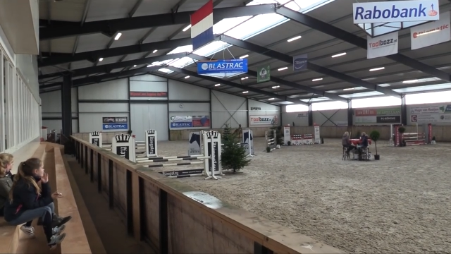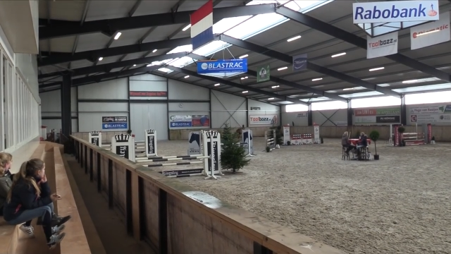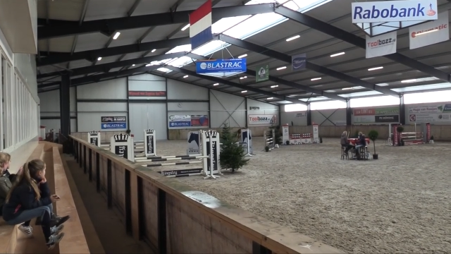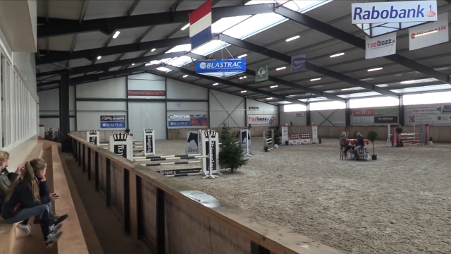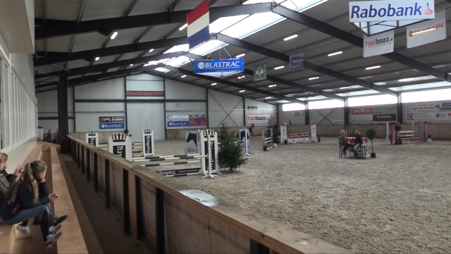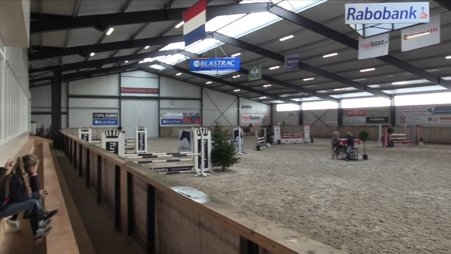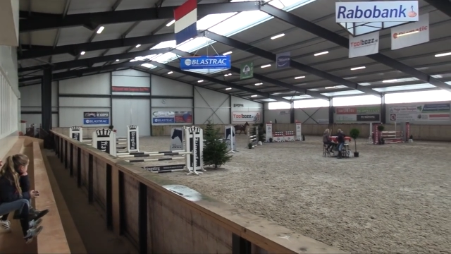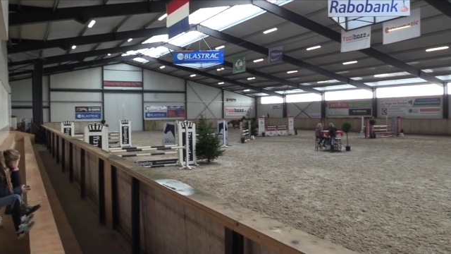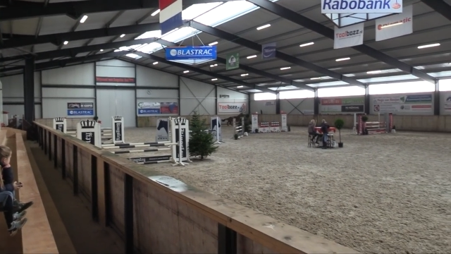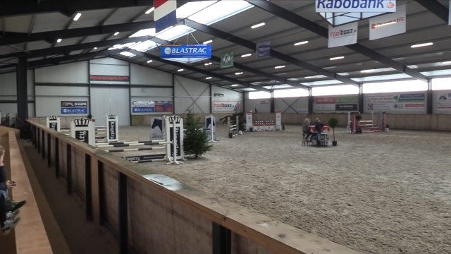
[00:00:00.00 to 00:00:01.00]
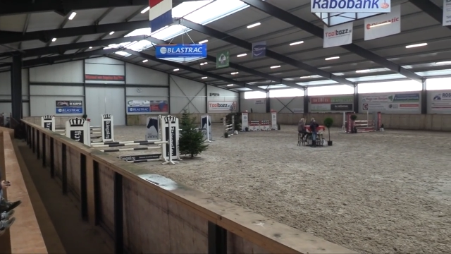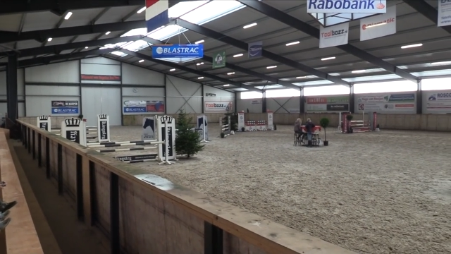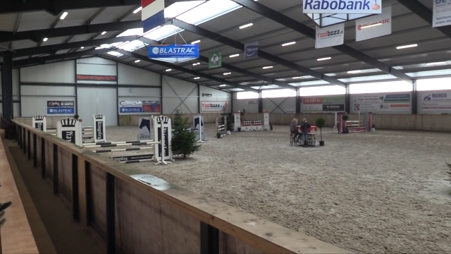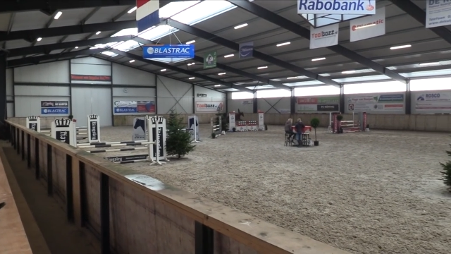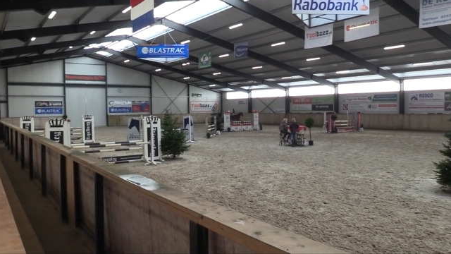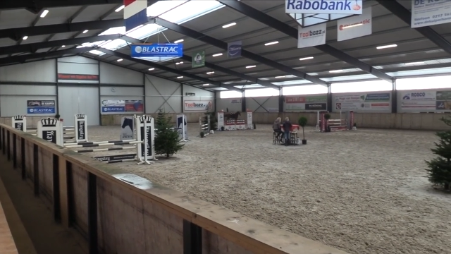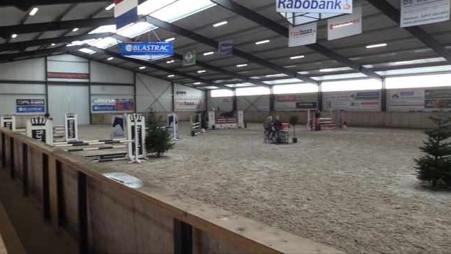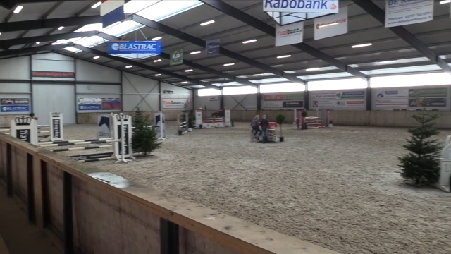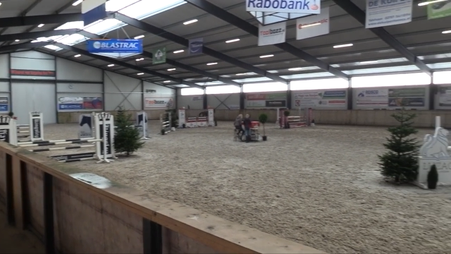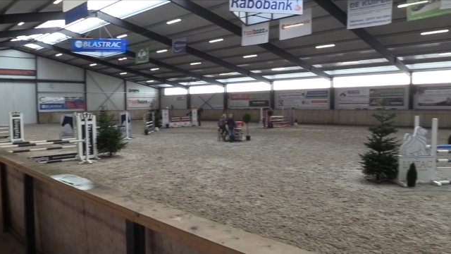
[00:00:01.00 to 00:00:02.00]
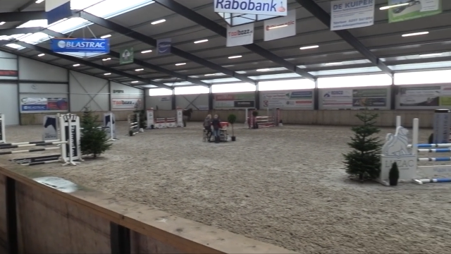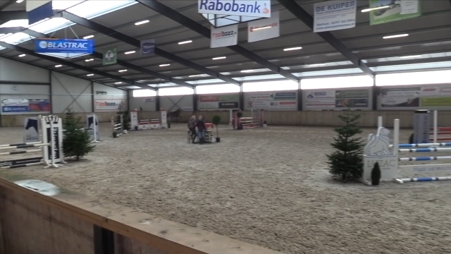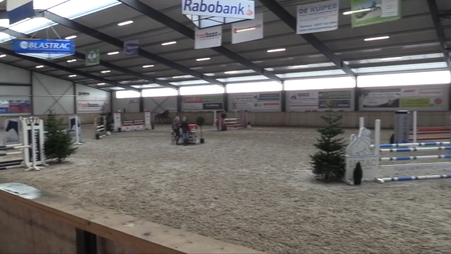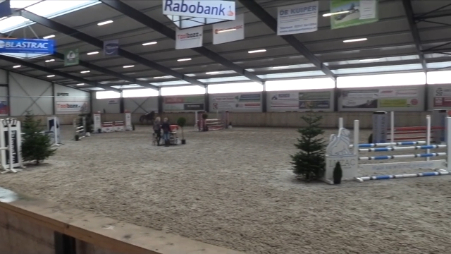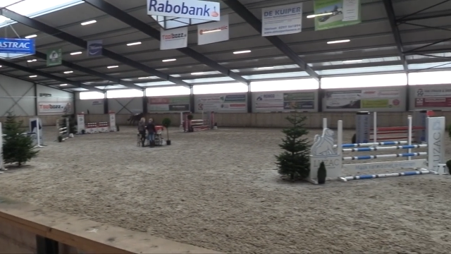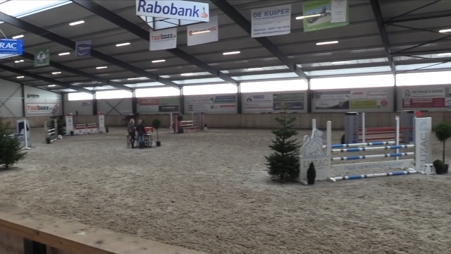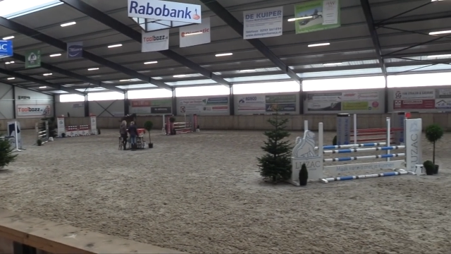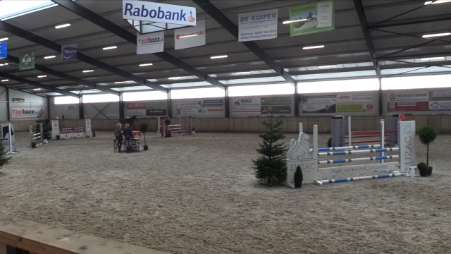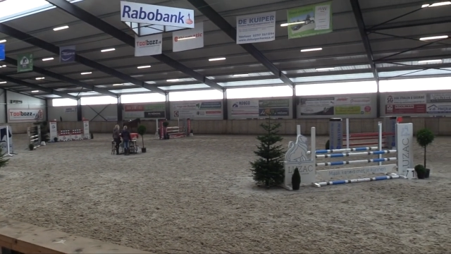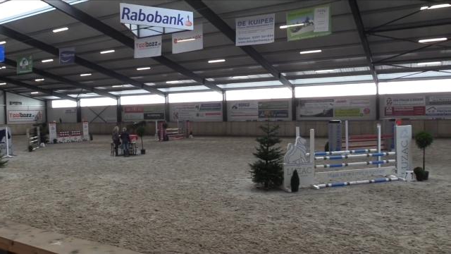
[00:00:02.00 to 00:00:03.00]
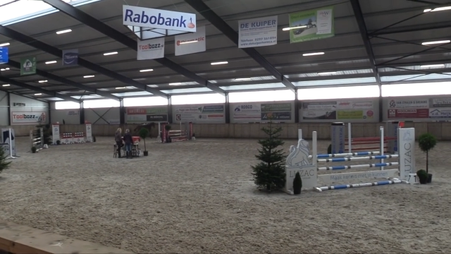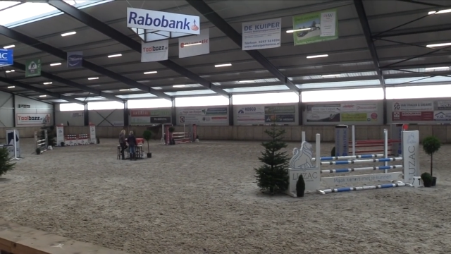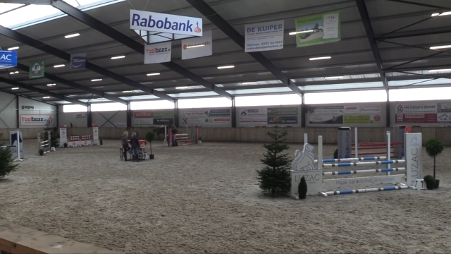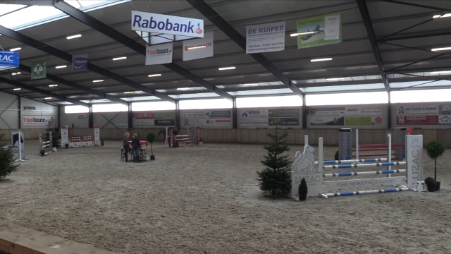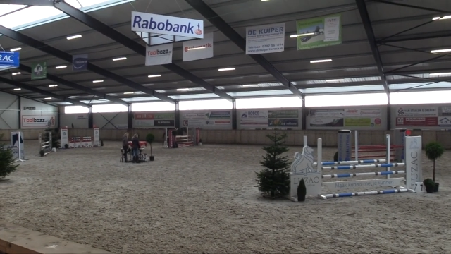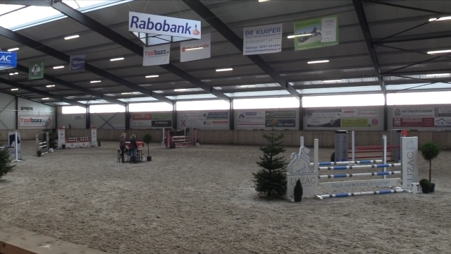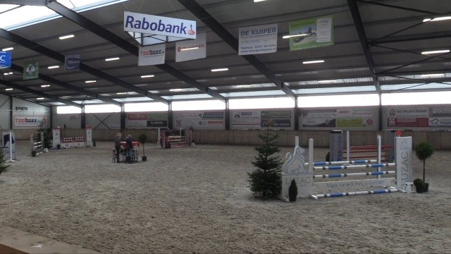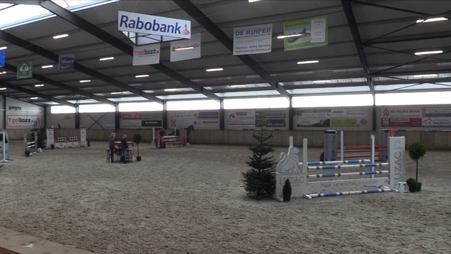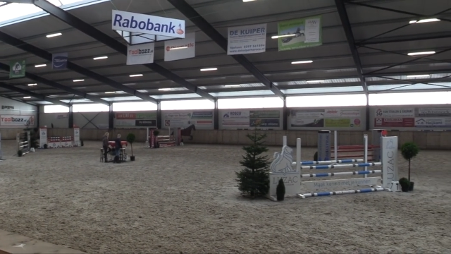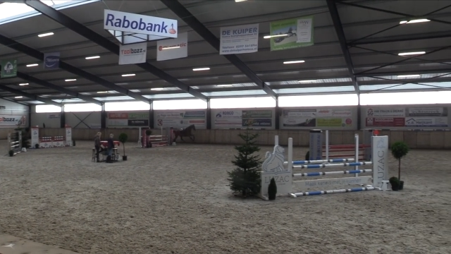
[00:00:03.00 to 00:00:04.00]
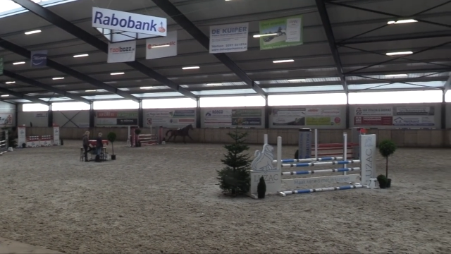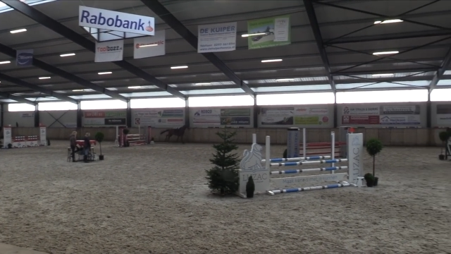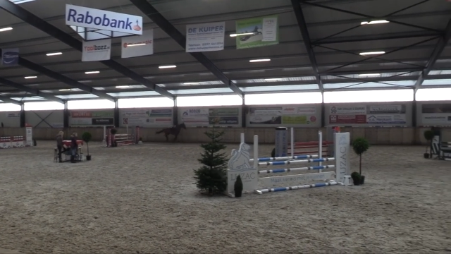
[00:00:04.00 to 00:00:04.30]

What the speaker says: (no speaker visible)